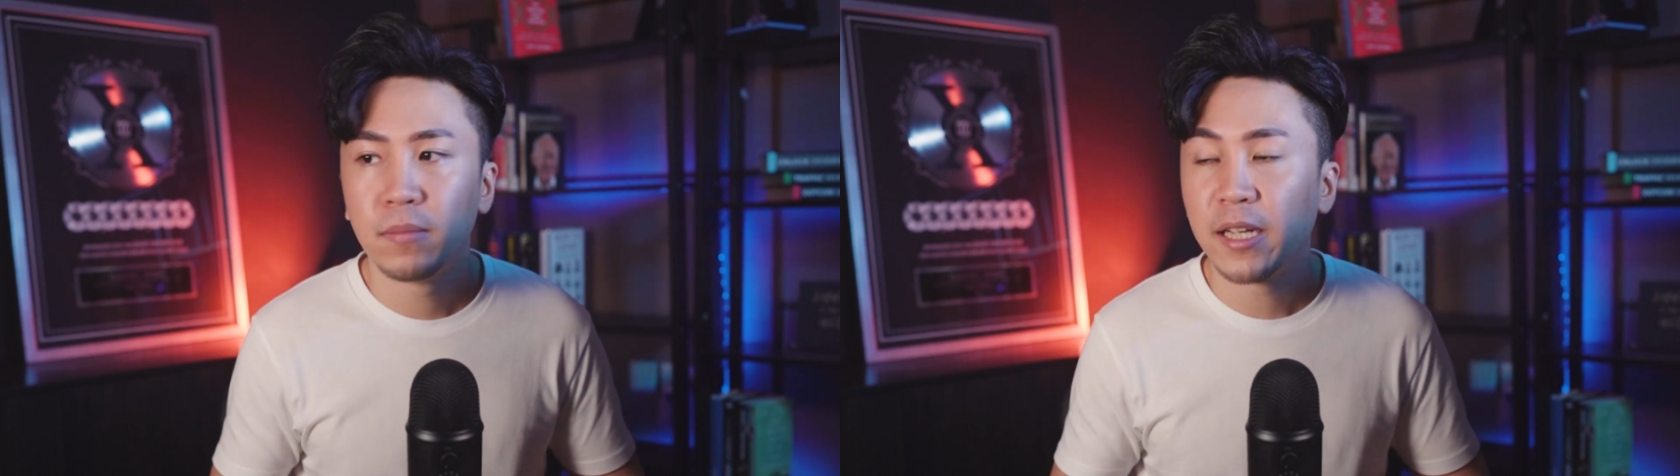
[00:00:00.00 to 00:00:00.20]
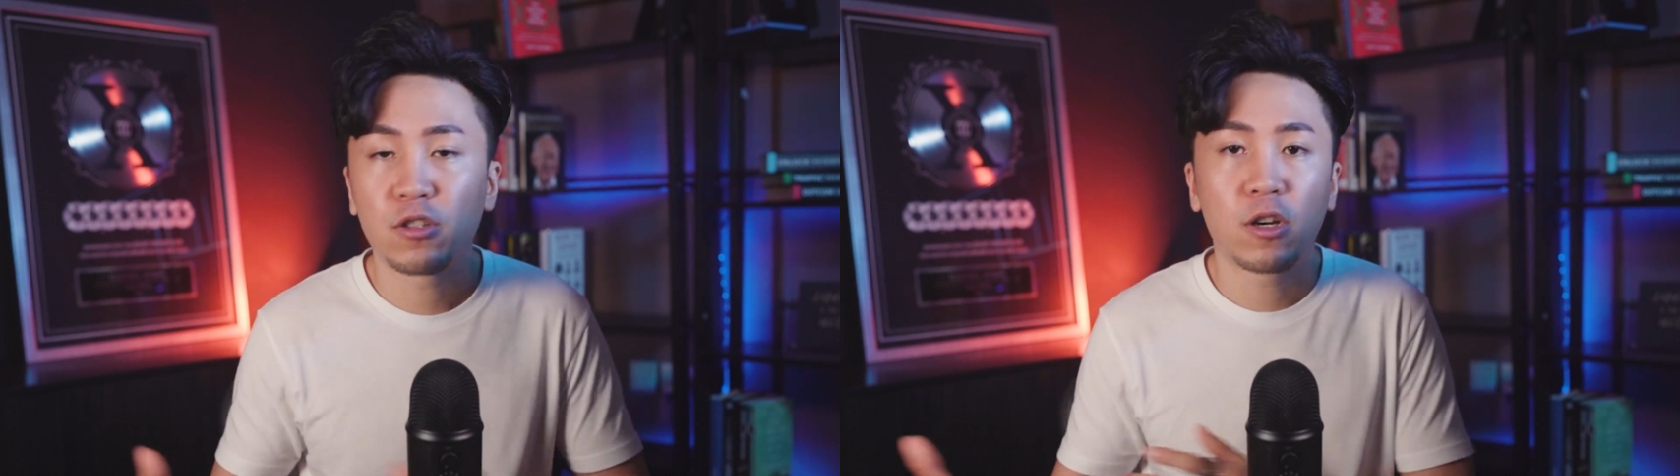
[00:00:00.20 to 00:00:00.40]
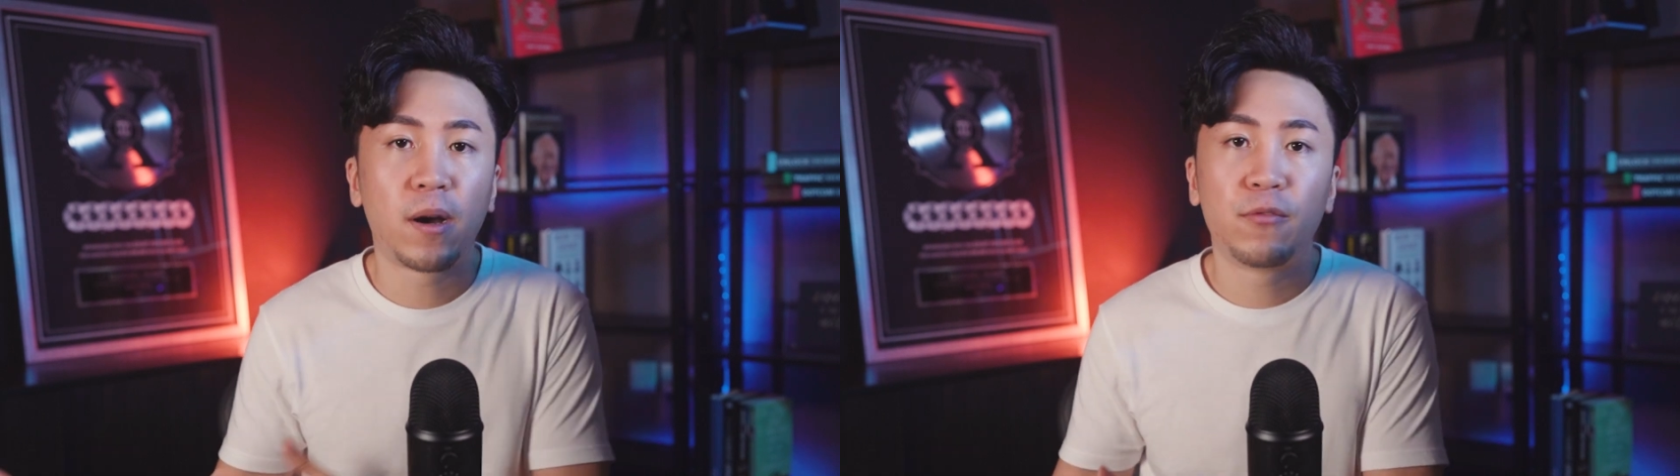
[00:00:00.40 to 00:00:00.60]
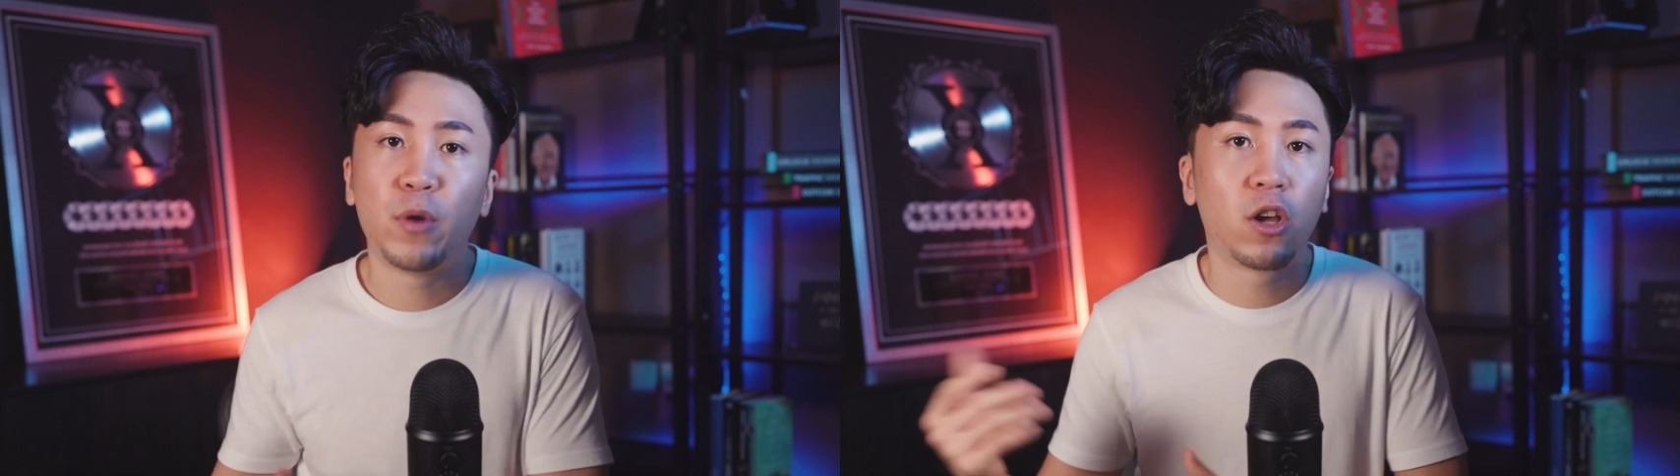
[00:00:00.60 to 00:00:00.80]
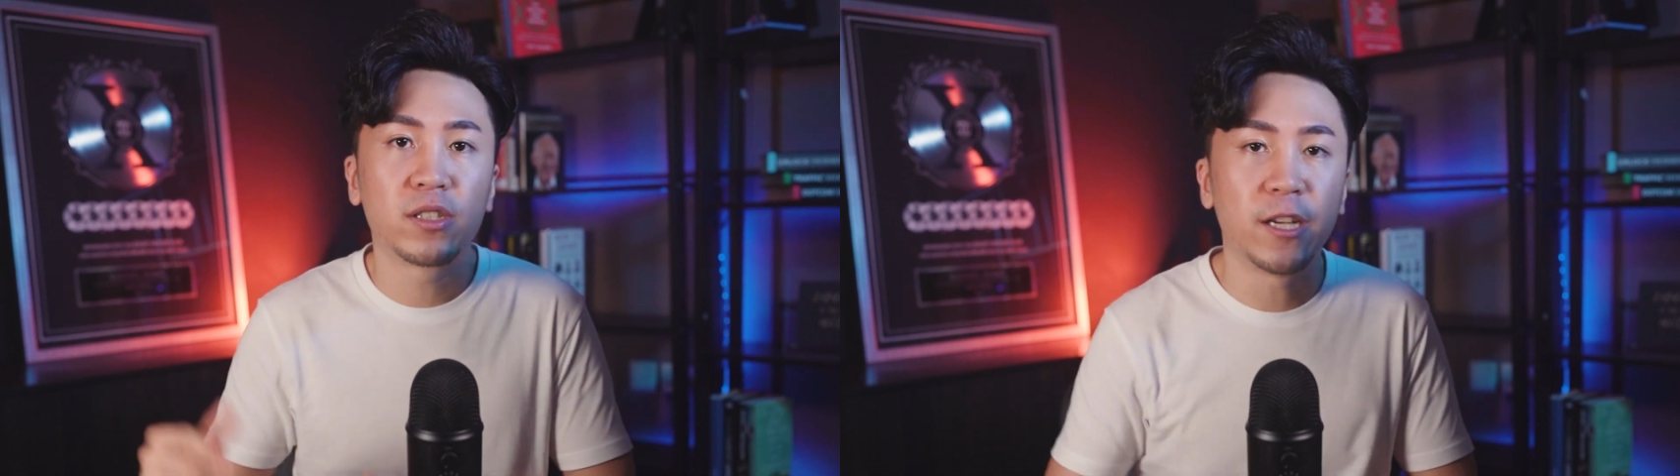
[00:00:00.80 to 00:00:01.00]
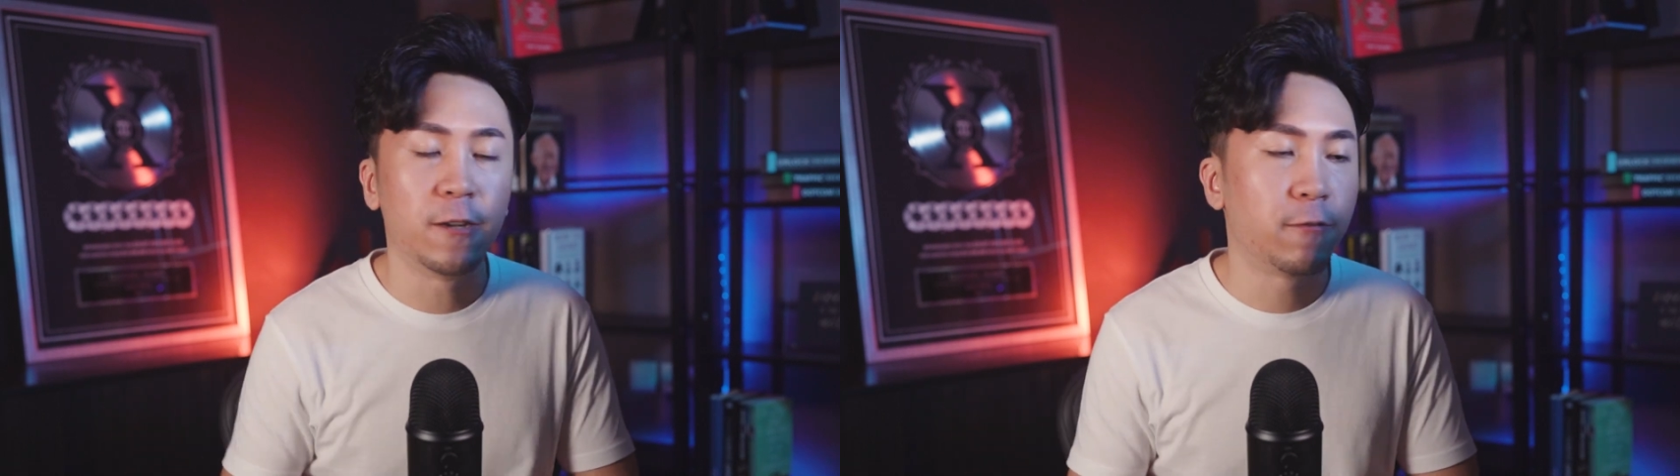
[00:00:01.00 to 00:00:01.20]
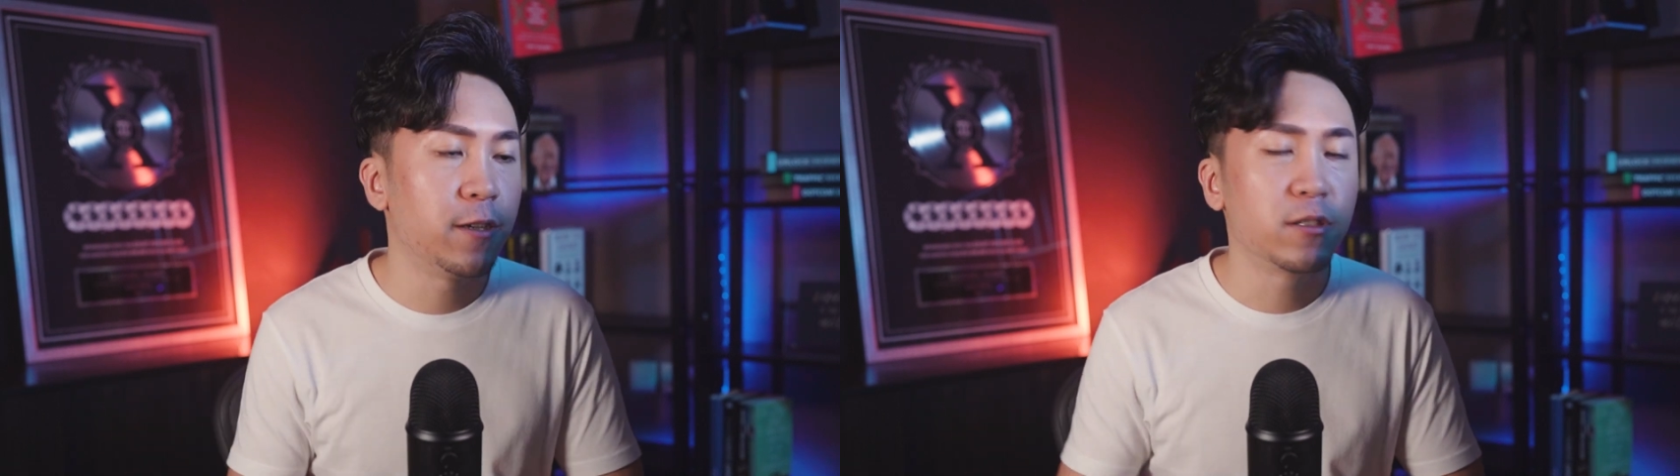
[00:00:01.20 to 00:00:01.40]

let's talk about weight loss again, right?